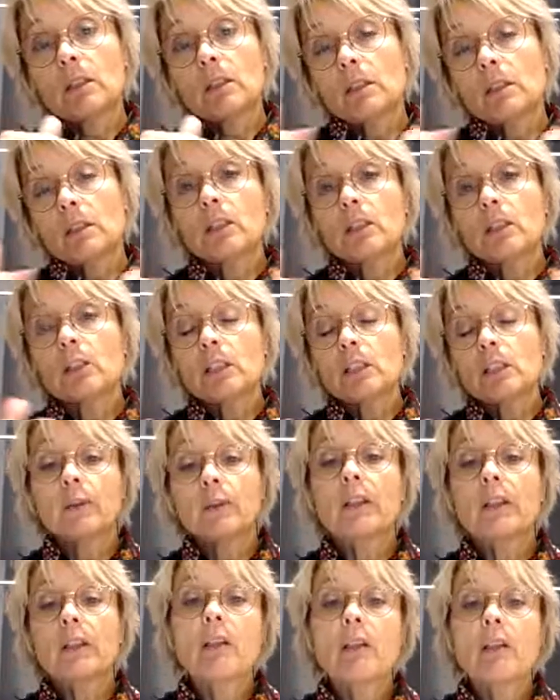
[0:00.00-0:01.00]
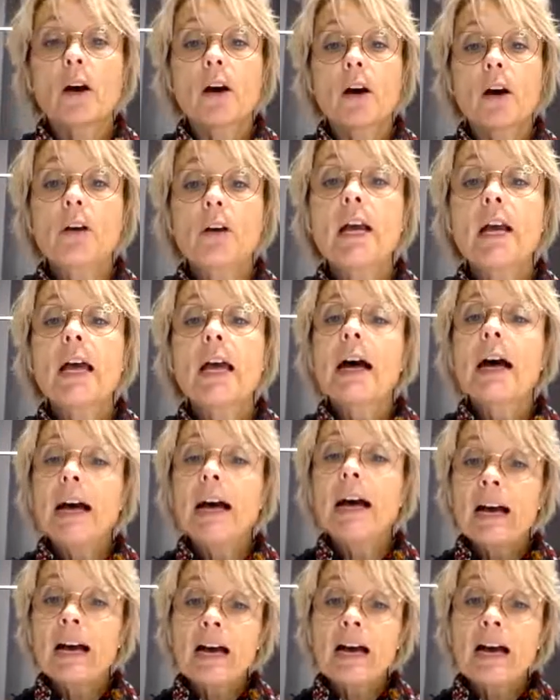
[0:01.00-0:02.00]
considering the other,
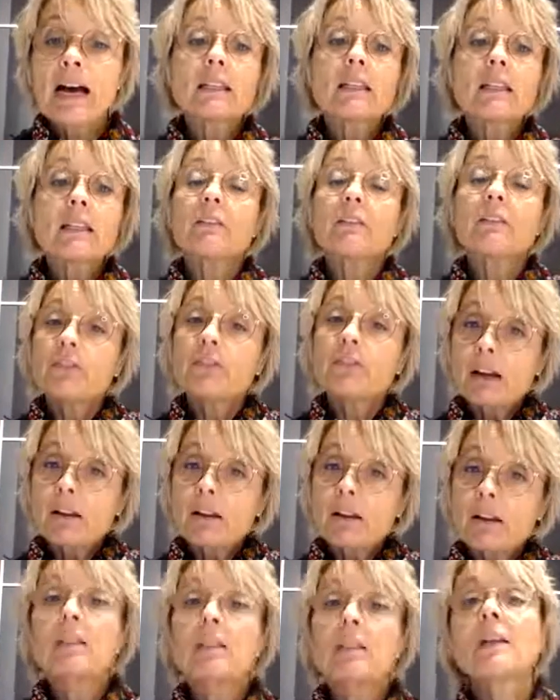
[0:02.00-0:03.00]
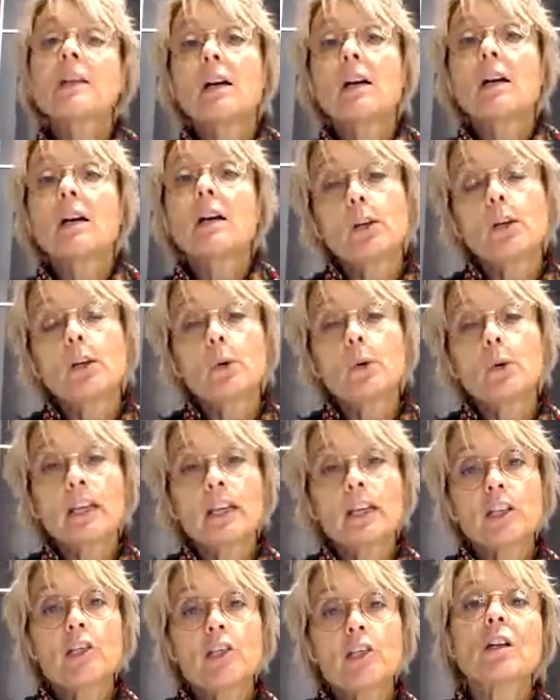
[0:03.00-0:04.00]
and in fact the
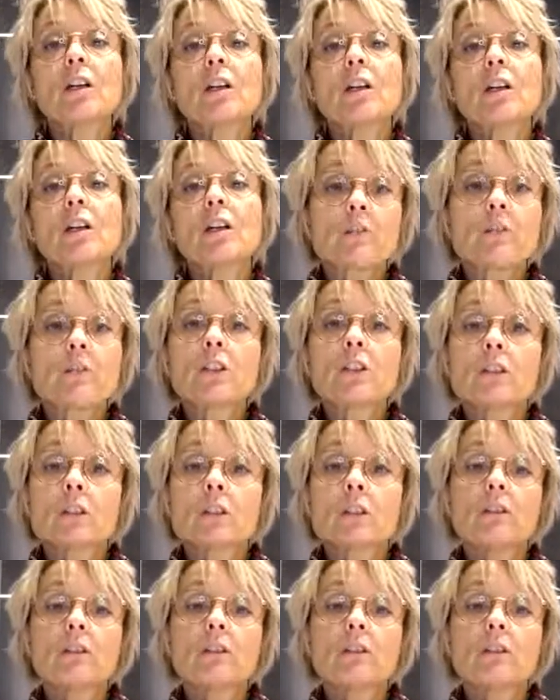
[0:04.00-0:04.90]
location of the stove